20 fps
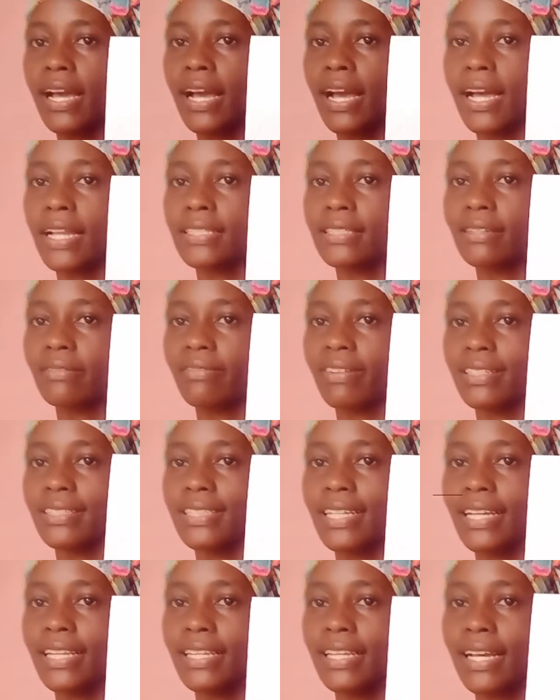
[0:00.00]
and the
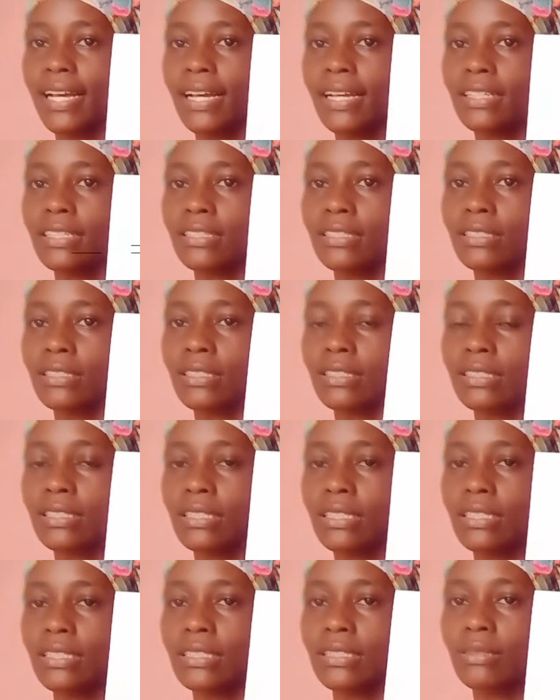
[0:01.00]
vagina is
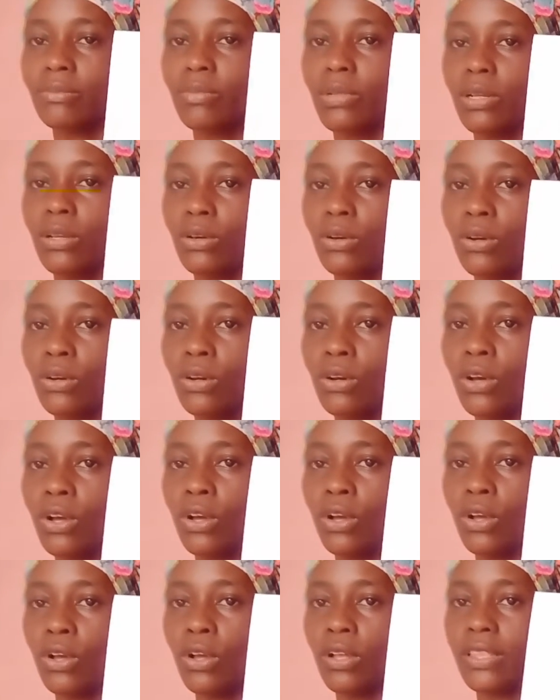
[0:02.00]
below
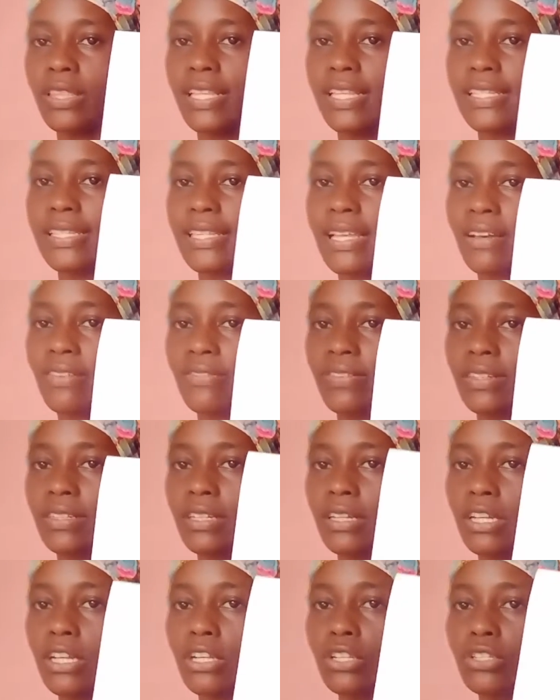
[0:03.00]
the cervix.
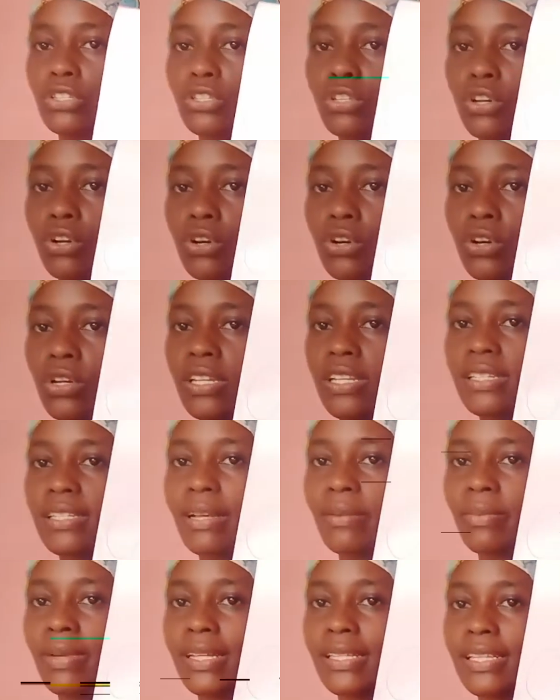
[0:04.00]
So in
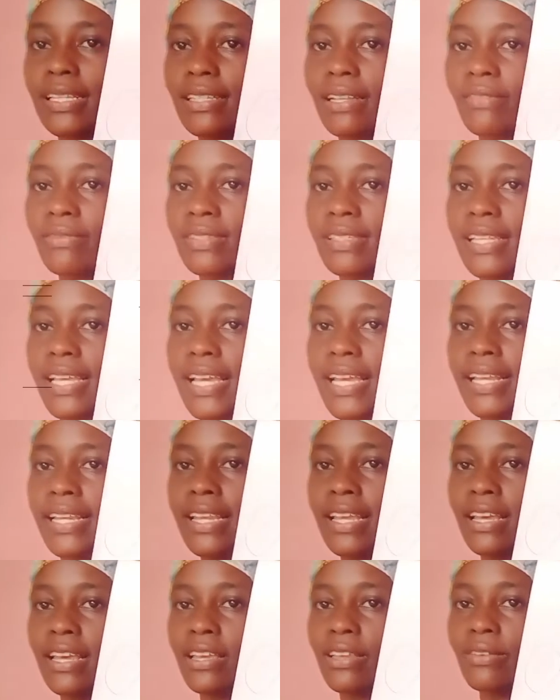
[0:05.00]
some cases, I've said
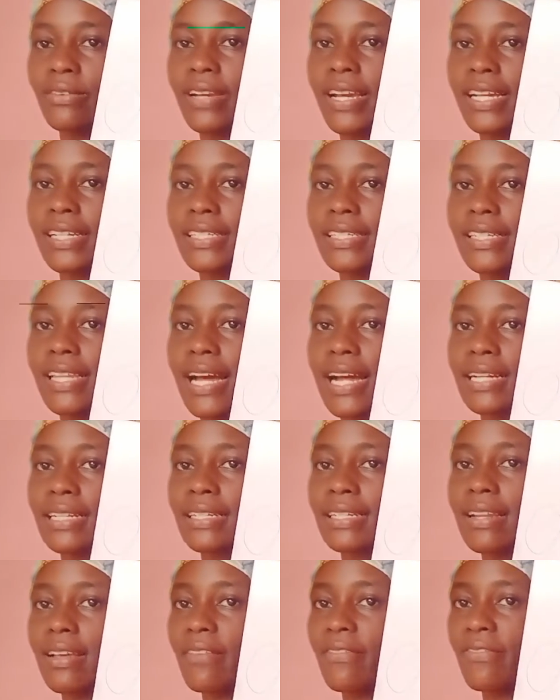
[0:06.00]
you get that
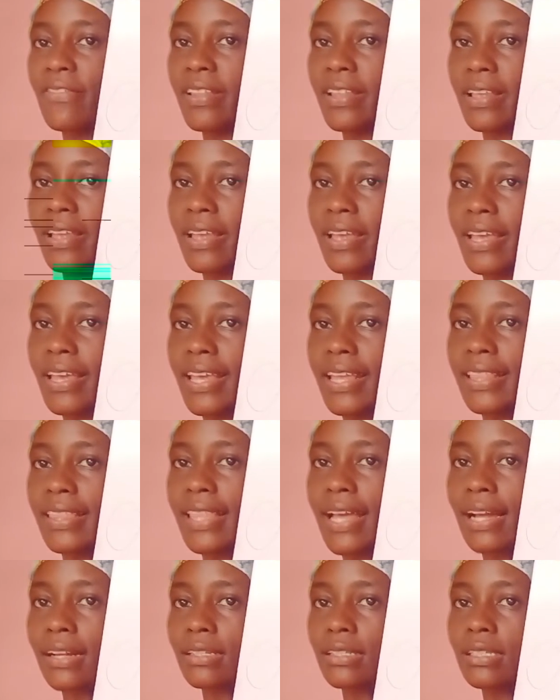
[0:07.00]
in
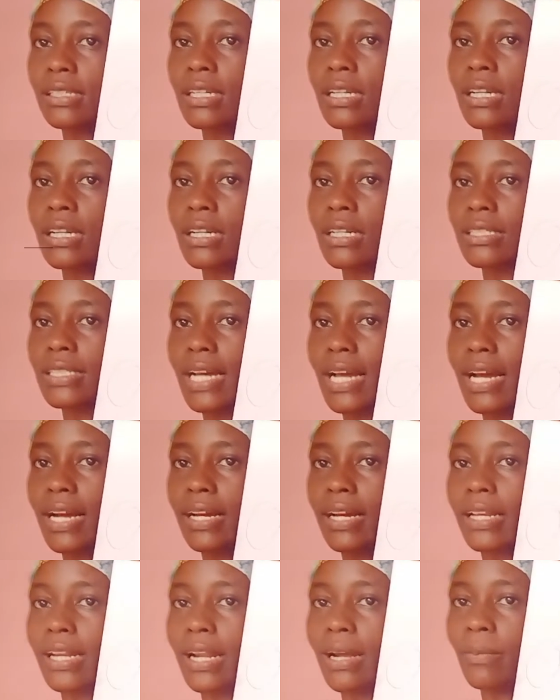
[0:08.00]
that
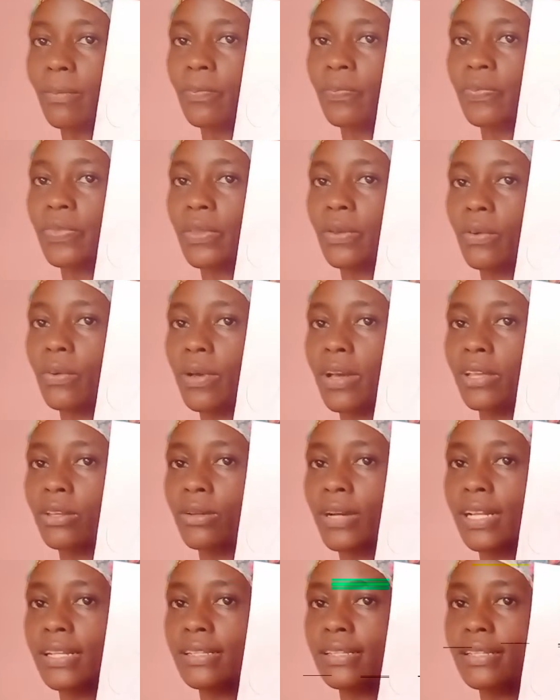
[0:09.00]
diagram where you
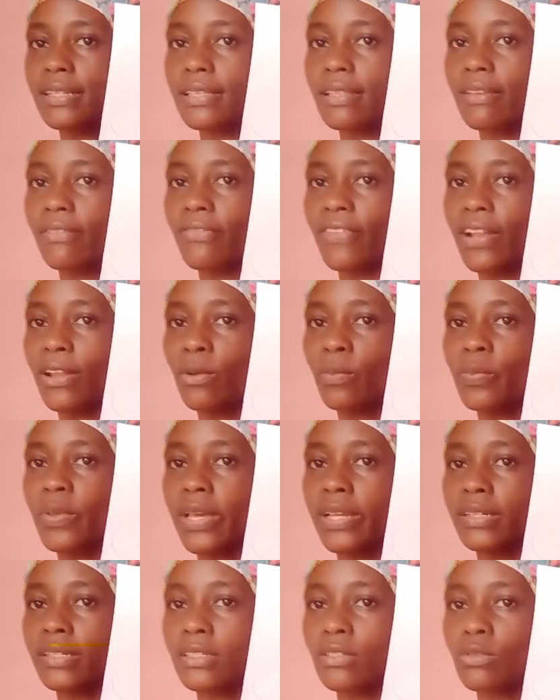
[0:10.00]
can see the
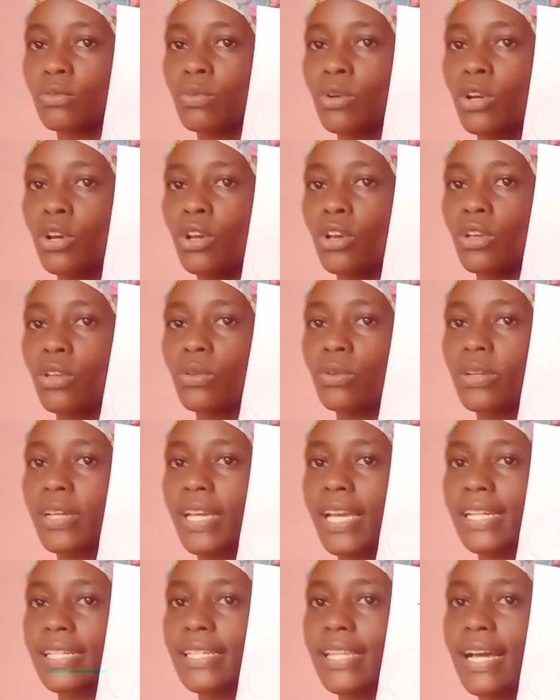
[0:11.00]
fallopian tube. You
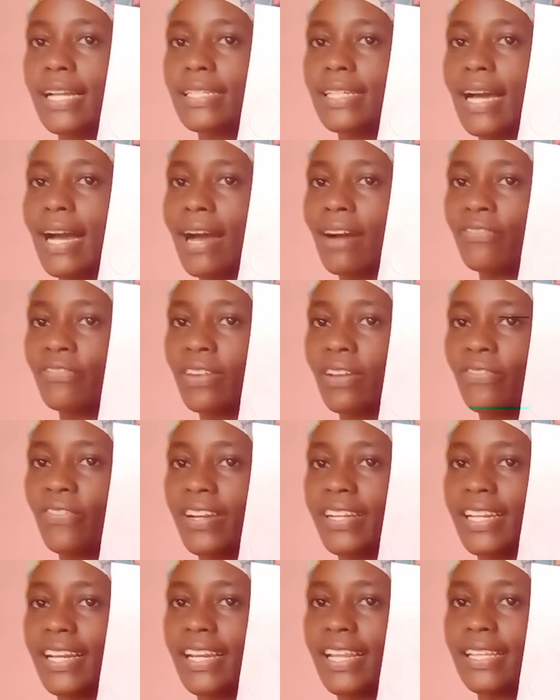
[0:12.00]
get that after
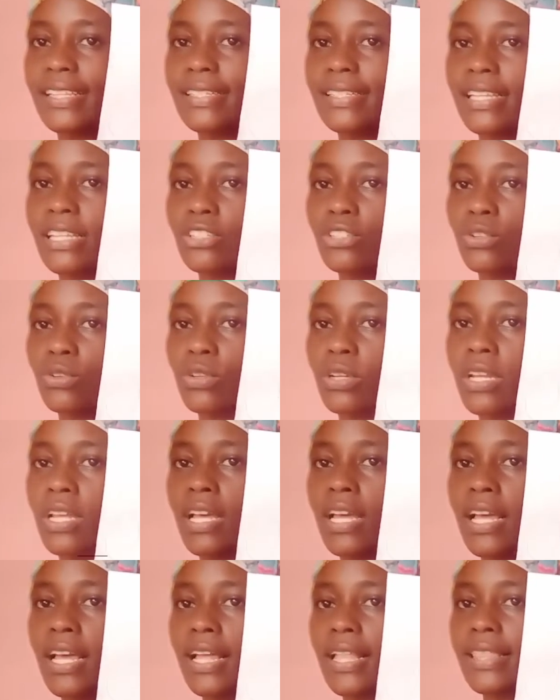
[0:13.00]
fertilization,
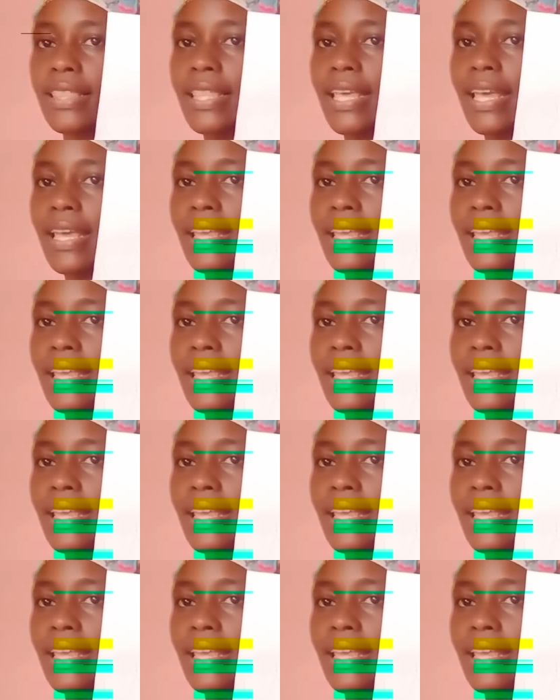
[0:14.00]
the